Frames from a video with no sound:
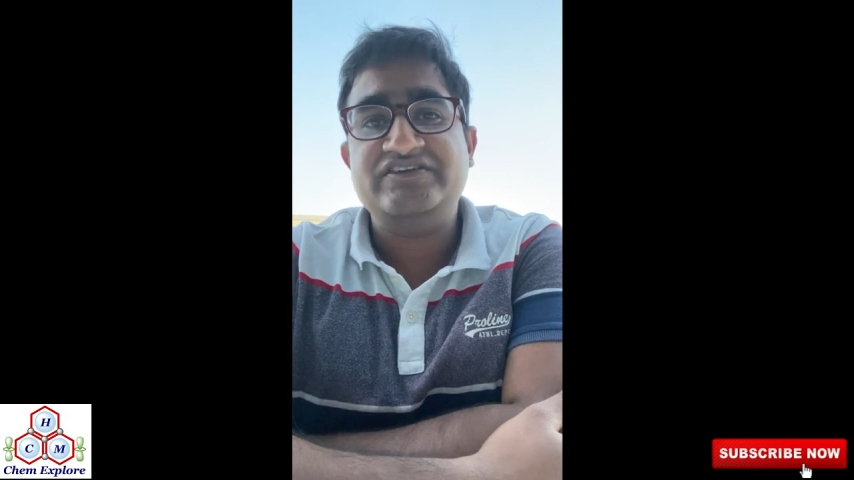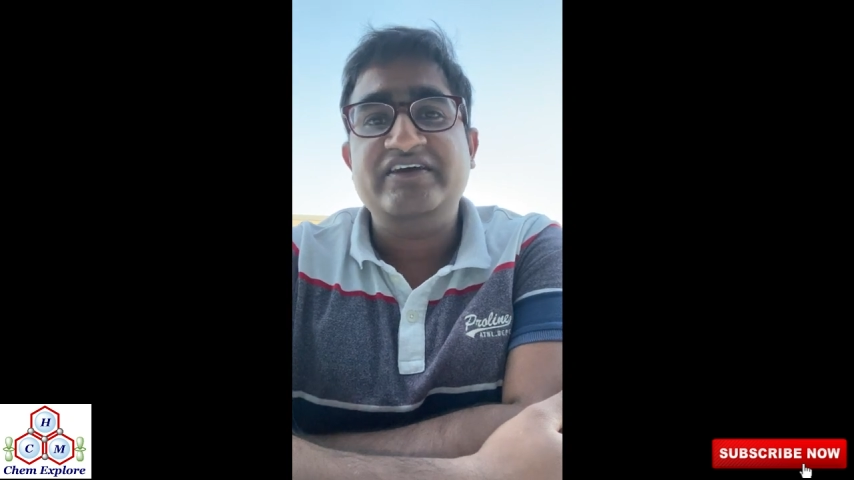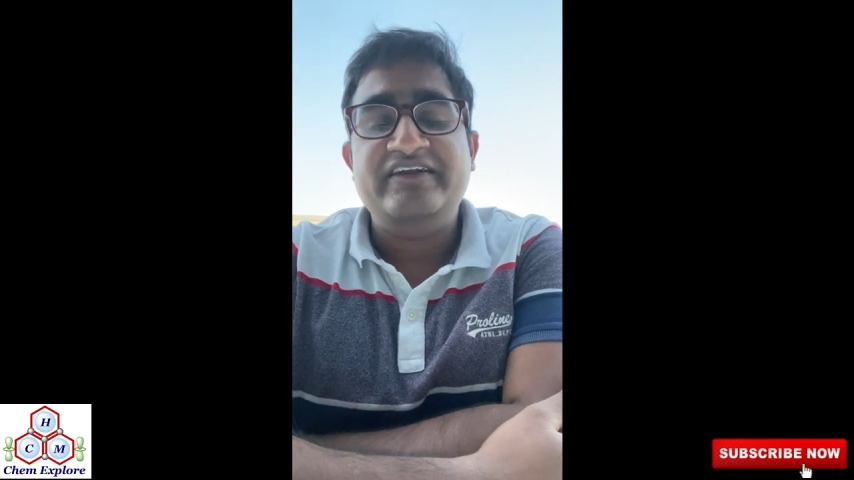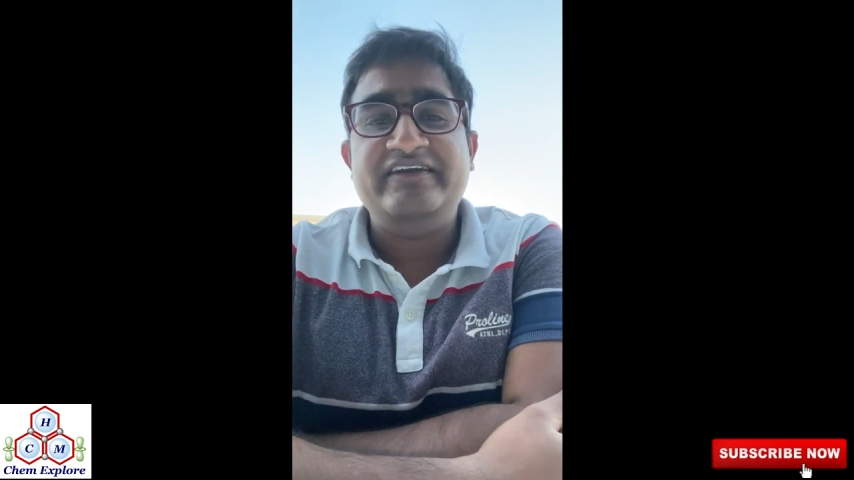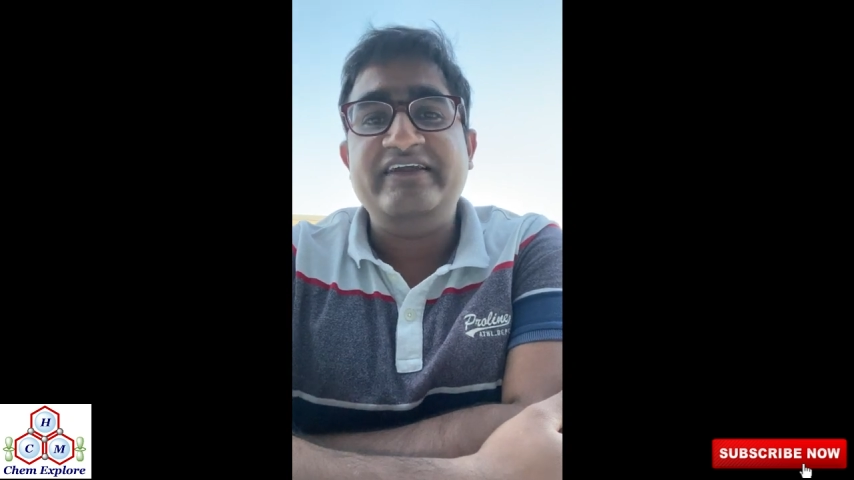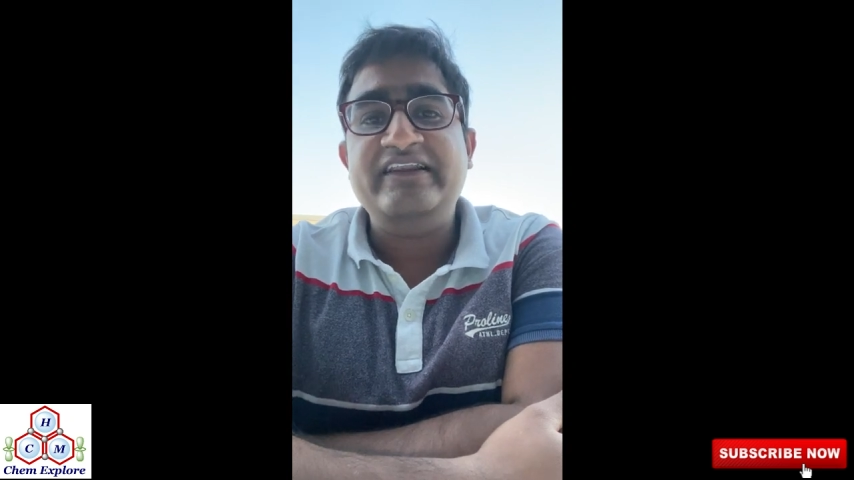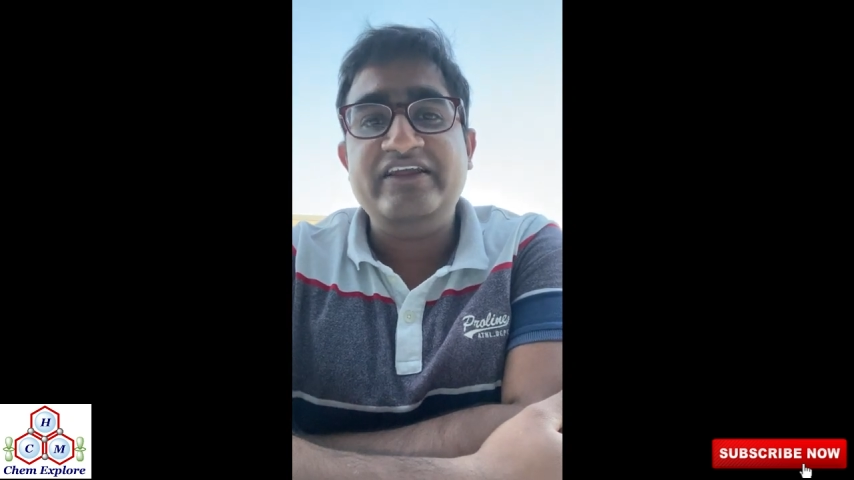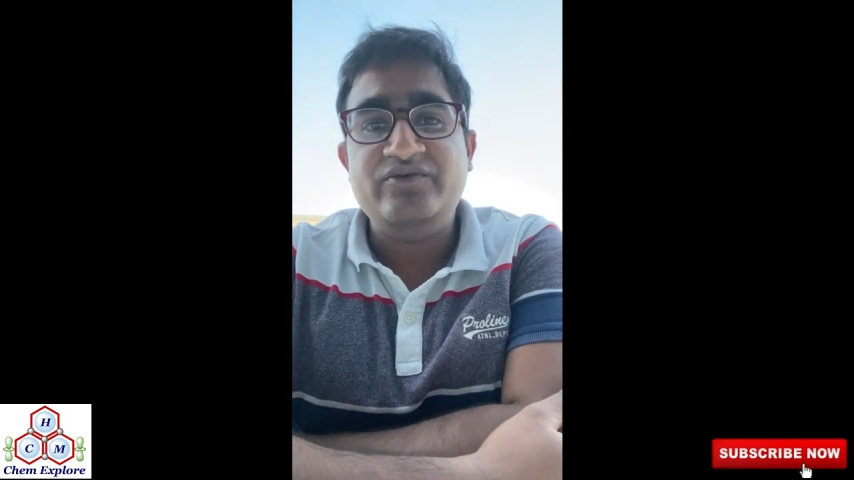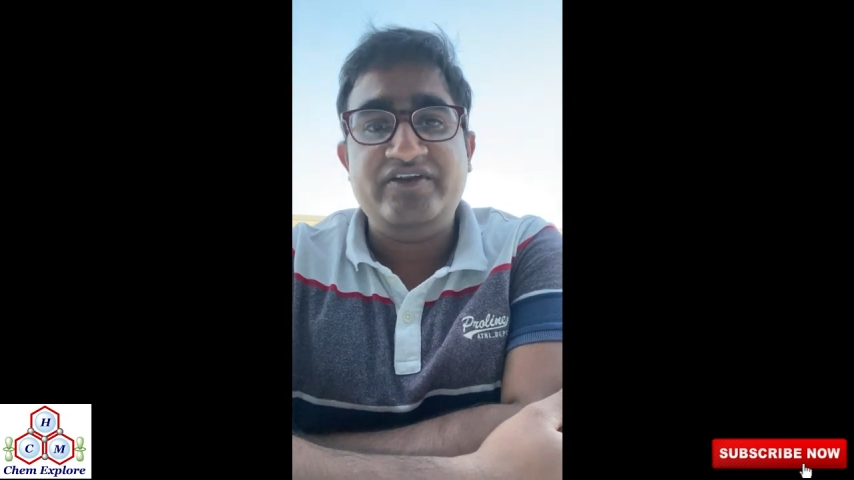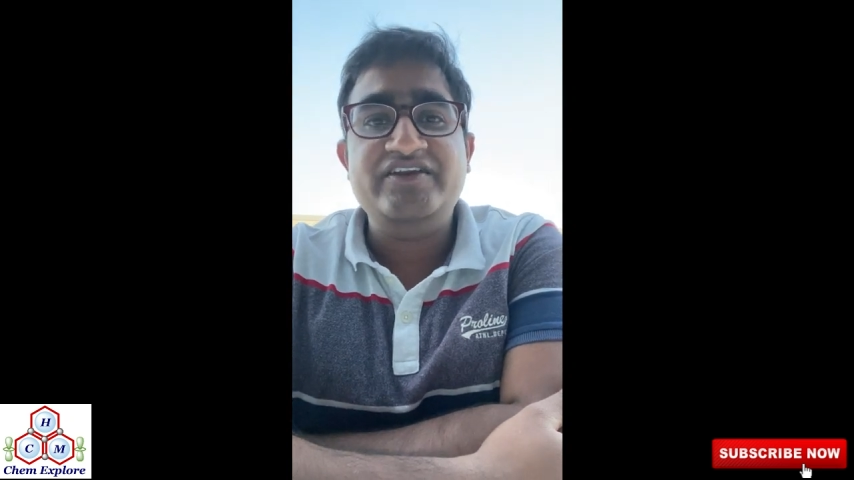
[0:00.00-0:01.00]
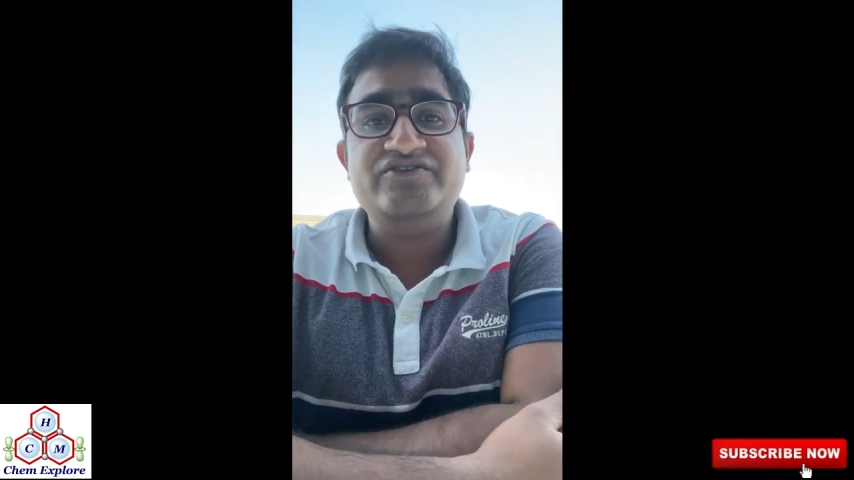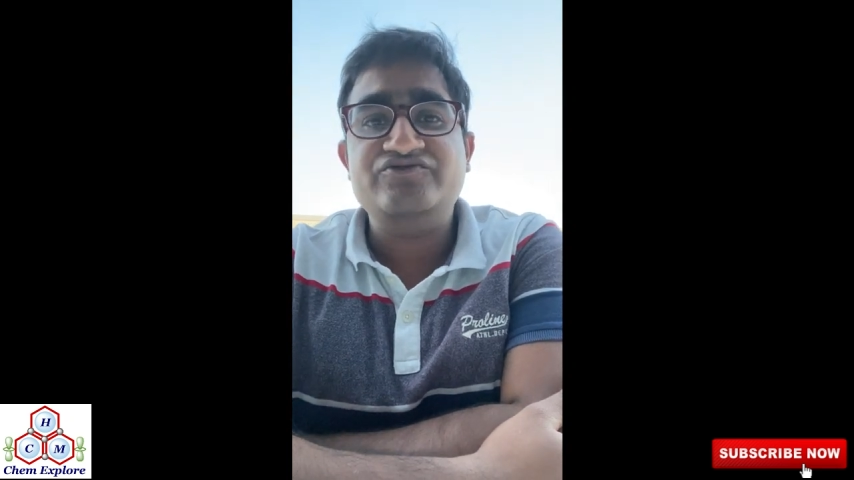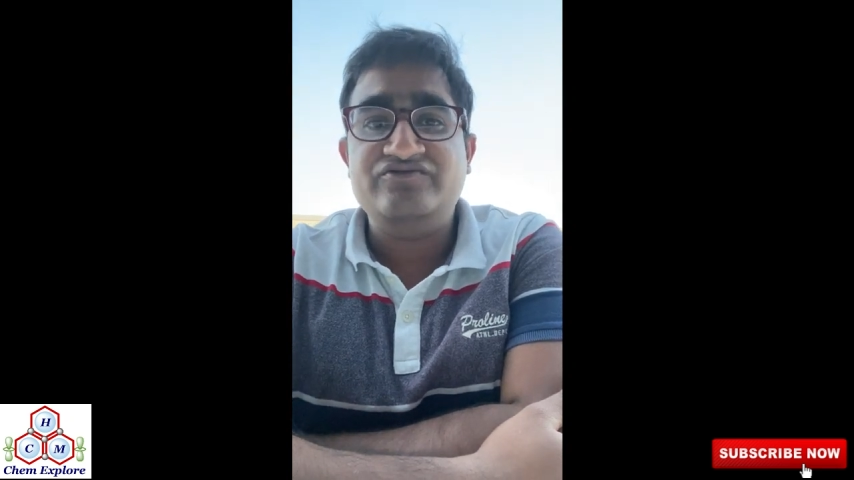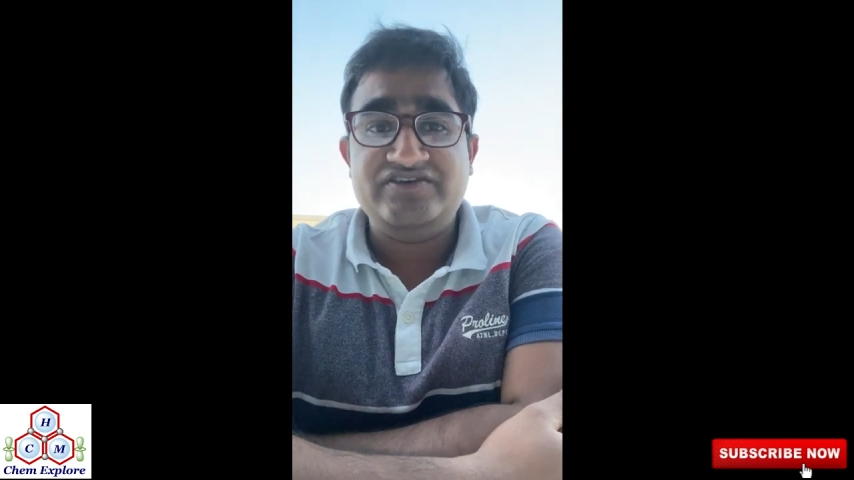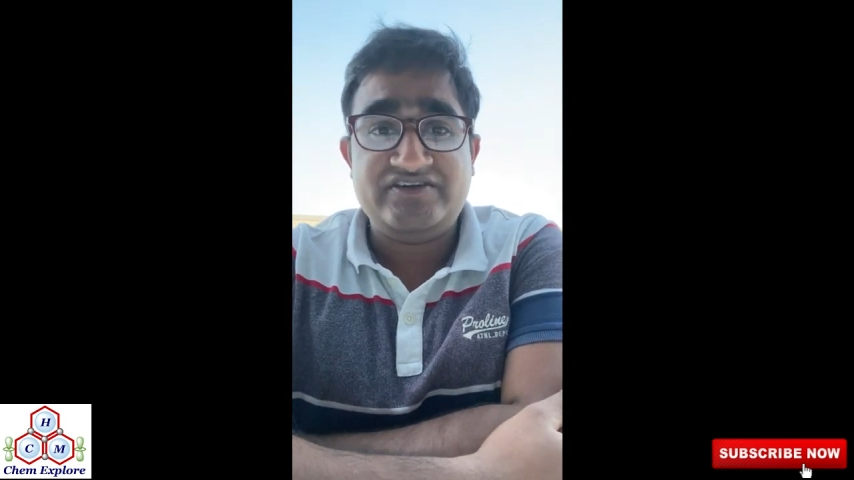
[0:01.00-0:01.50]
really you need to
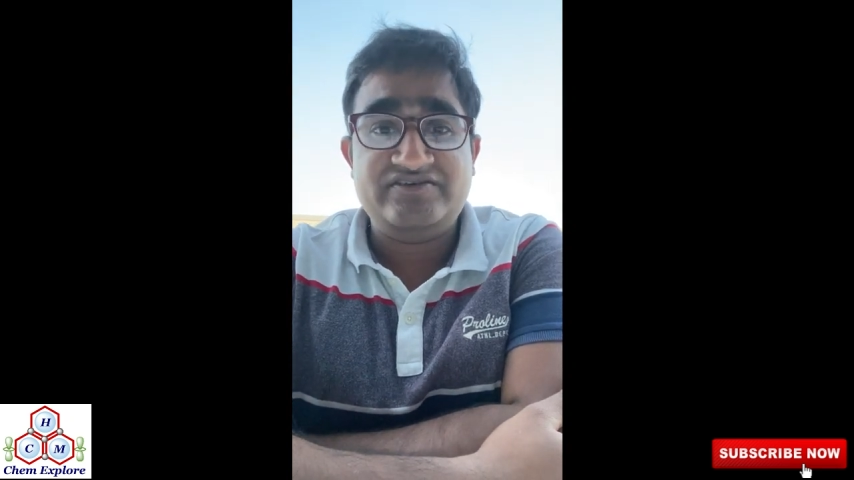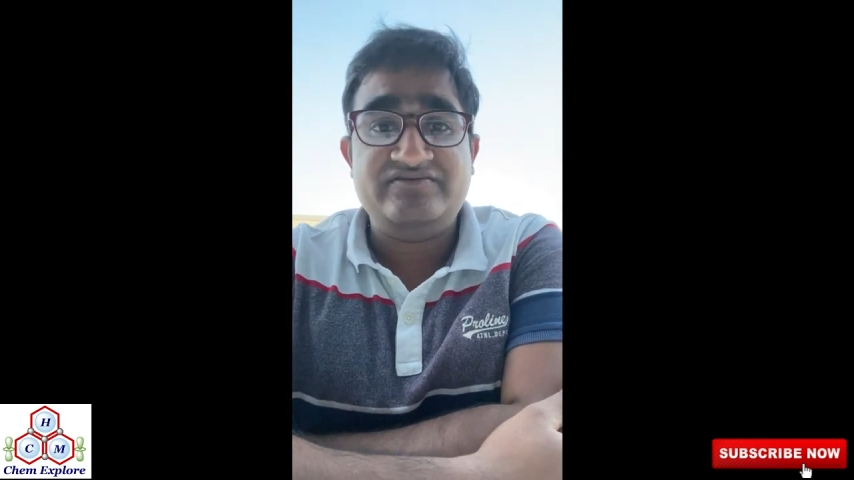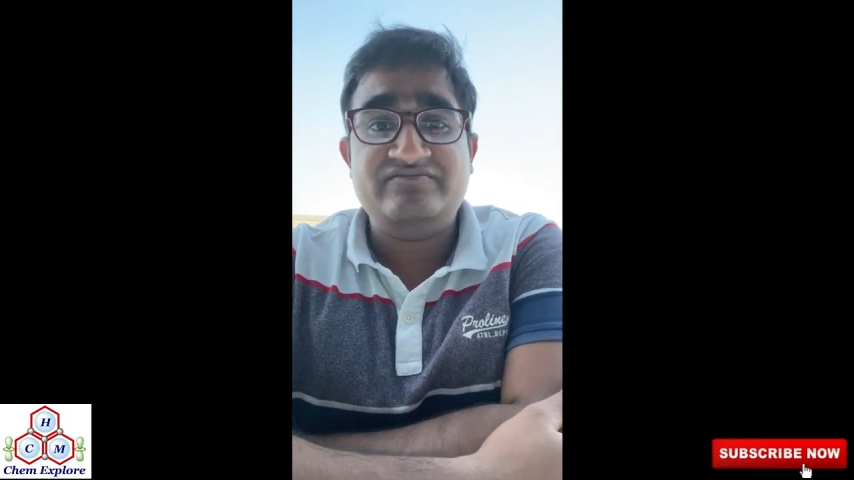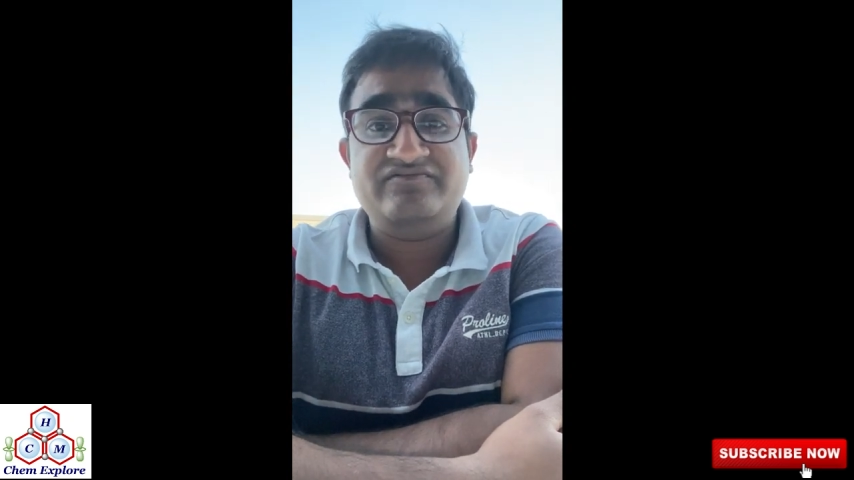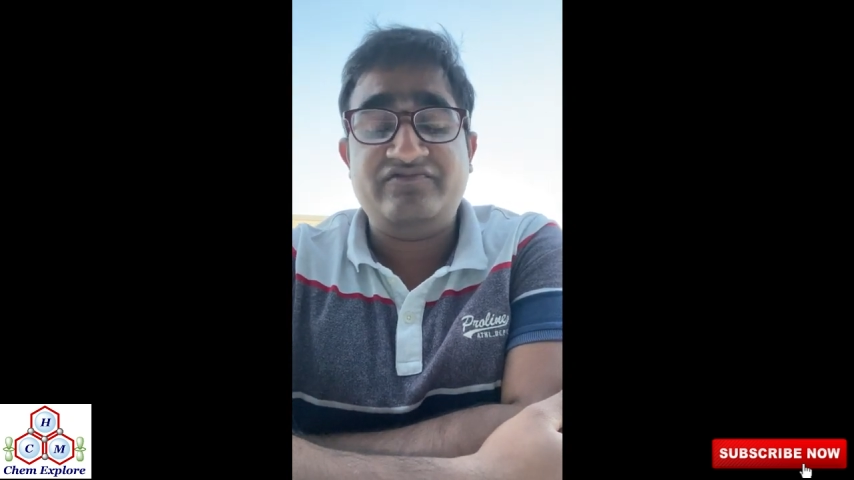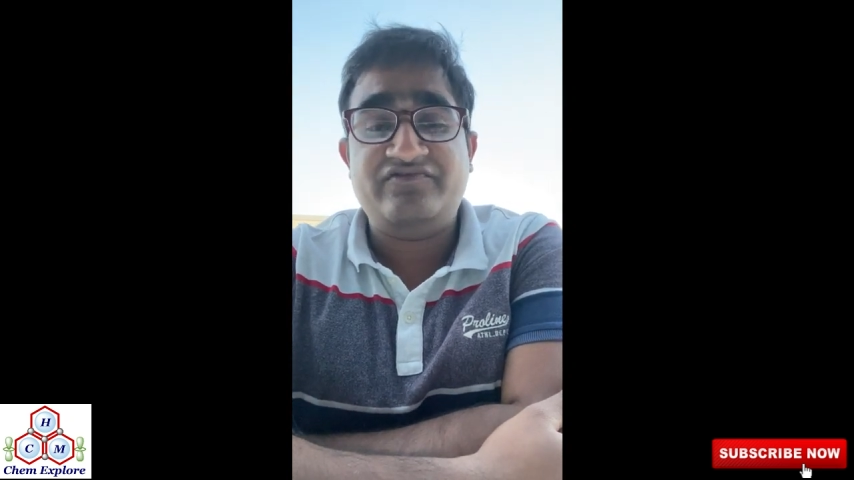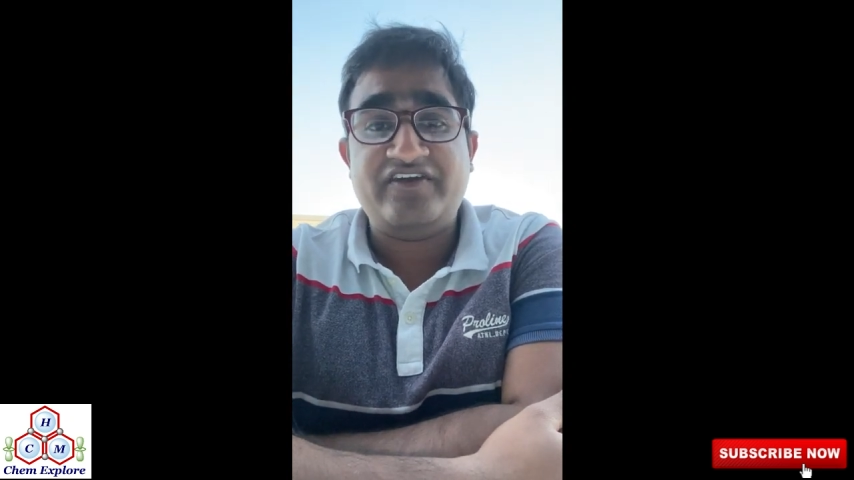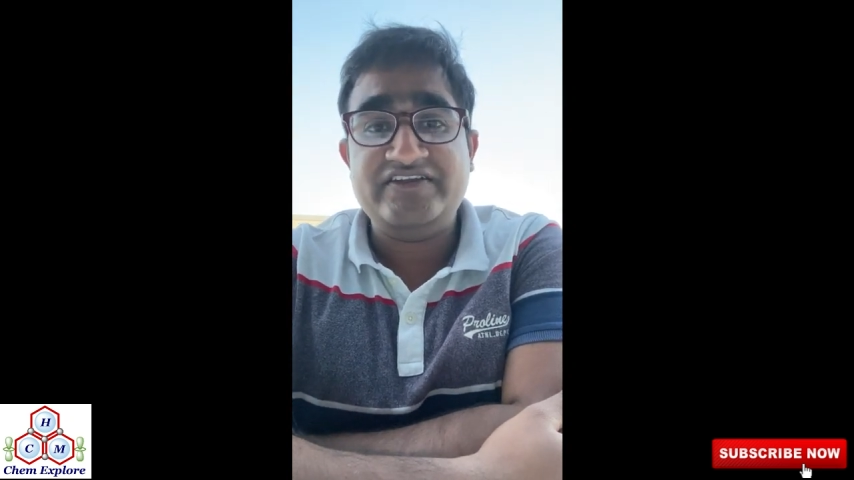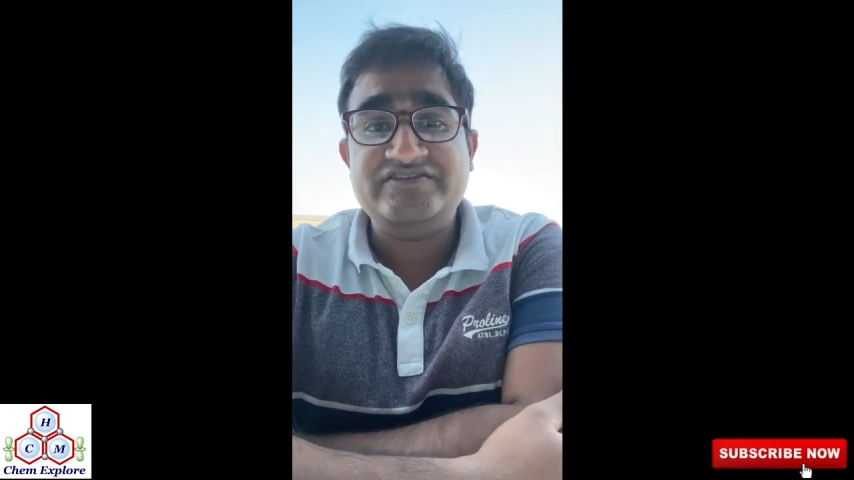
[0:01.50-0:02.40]
learn French,